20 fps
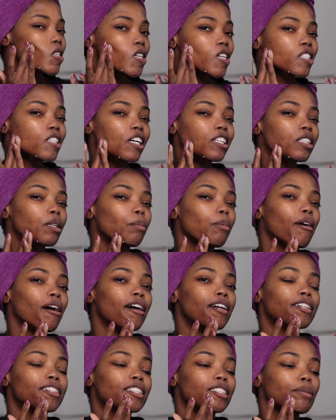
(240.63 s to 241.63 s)
It's like the
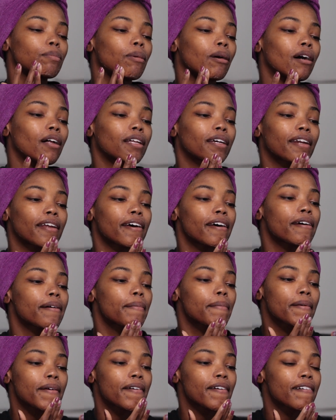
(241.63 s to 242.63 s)
product is balling up.
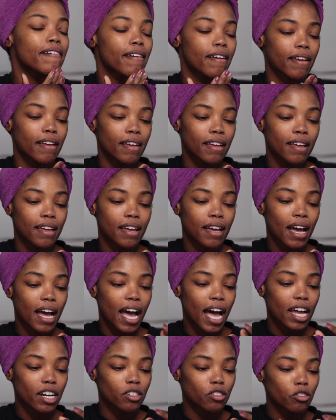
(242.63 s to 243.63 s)

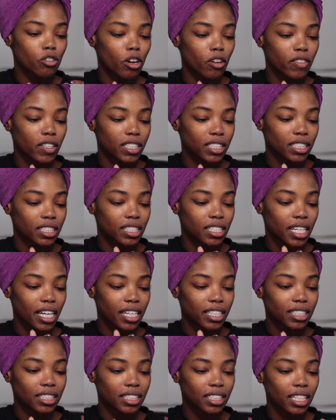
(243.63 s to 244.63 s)
I don't know if this is
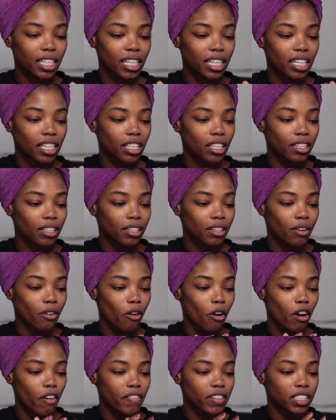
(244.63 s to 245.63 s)
dead skin
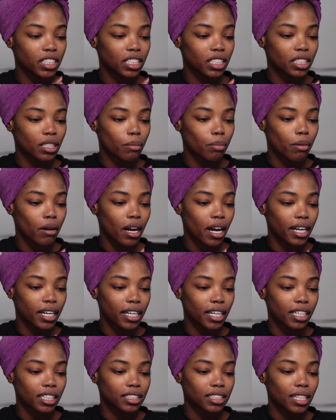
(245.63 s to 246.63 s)
or if it's just the
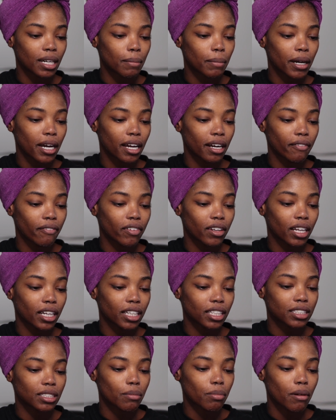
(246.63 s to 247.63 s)
product. I'm kind of feeling like
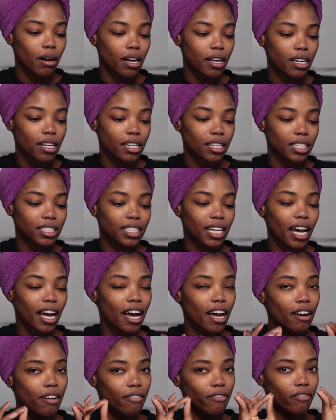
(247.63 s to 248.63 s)
it's the product because
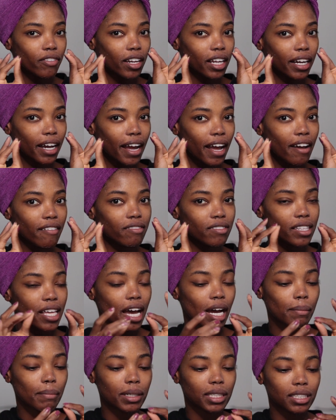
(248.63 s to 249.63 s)
I don't feel like I have
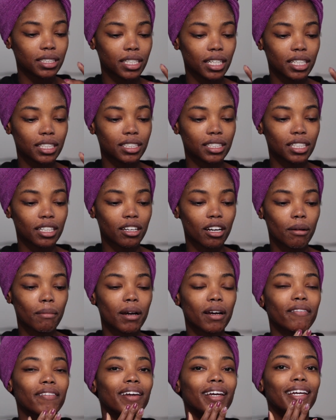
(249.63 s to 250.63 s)
that much dead skin on
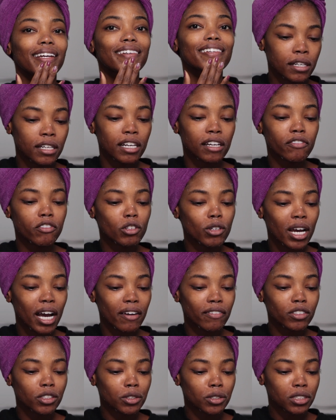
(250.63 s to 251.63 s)
my face. If you
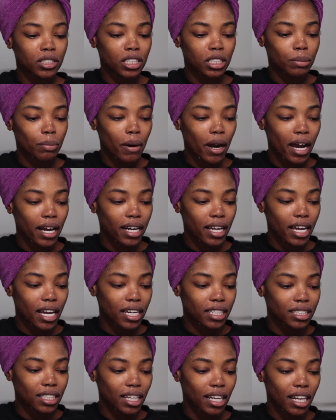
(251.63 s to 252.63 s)
have used this
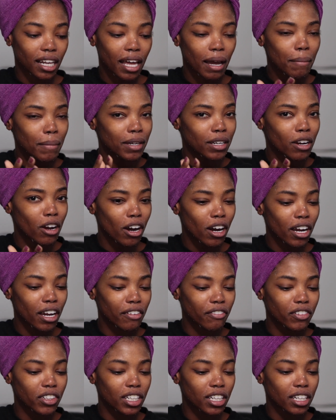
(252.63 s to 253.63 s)
product, let me know
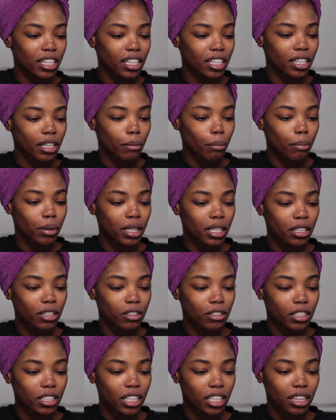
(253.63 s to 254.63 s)
if your
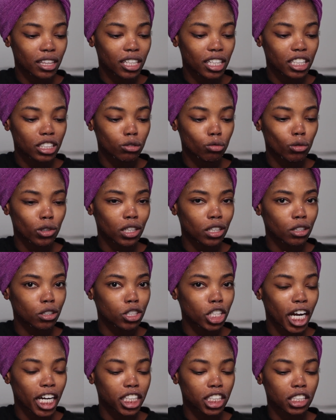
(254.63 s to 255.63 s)
peel did this when you
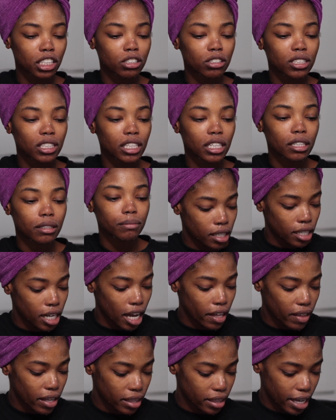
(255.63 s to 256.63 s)
tried to use it.
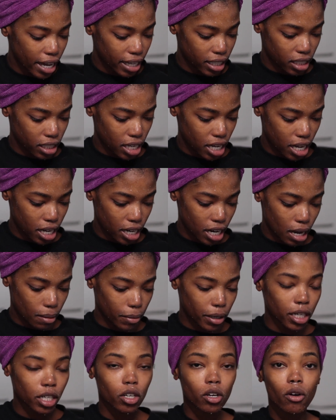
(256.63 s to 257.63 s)
Now that that's done, I'm
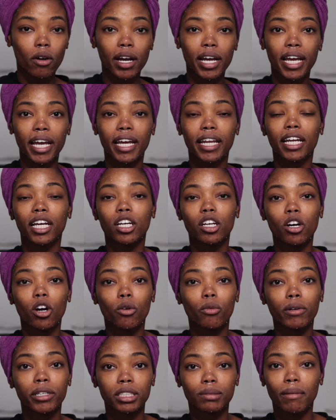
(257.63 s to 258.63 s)
gonna go ahead and go
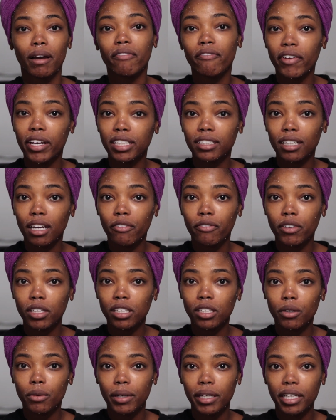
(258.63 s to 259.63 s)
rinse my face off
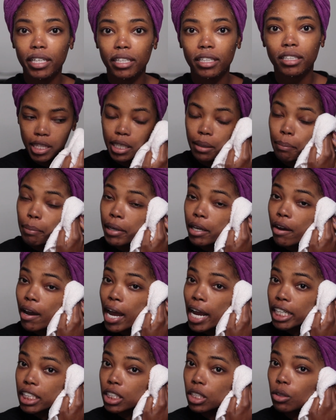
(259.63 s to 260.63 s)
really quick. The peel
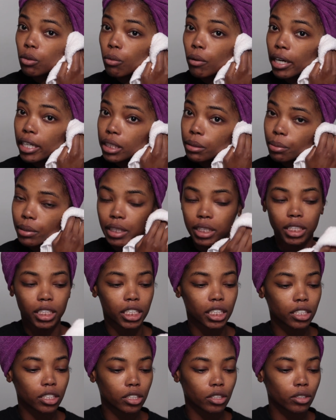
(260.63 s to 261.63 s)
actually was pretty
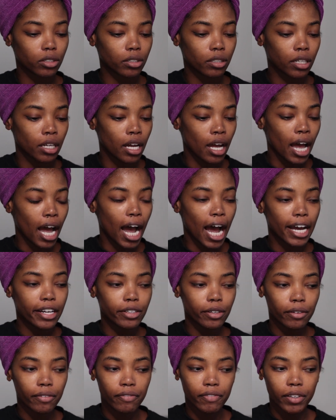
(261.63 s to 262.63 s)
gentle. I
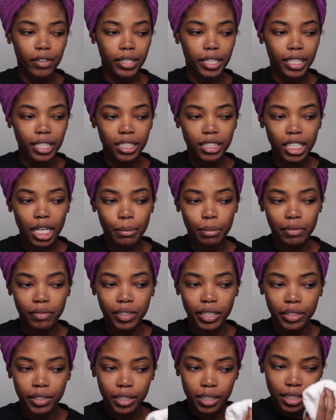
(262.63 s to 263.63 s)
don't feel any type of
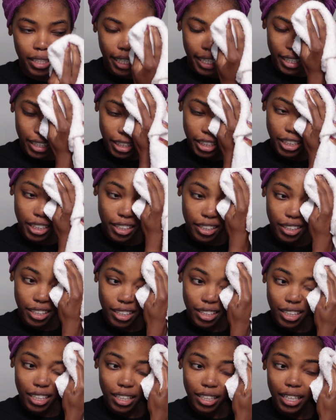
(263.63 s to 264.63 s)
irritation or
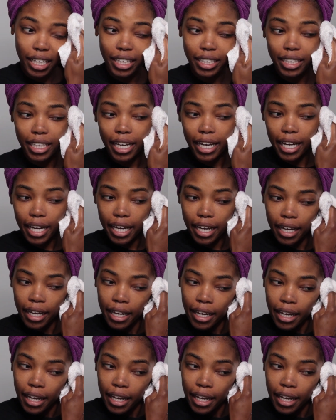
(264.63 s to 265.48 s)
anything like that.